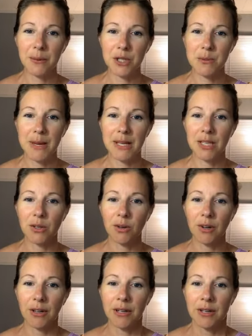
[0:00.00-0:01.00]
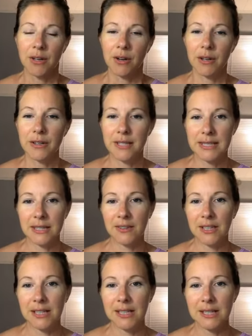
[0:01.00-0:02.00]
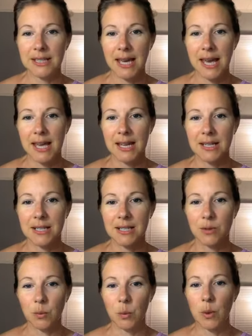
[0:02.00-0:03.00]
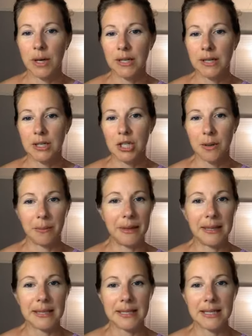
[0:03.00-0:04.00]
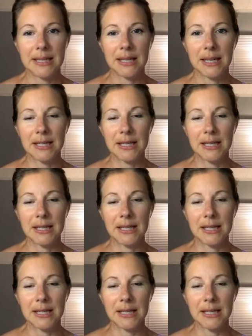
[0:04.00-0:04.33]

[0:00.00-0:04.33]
which meant you got all the savings and one shipment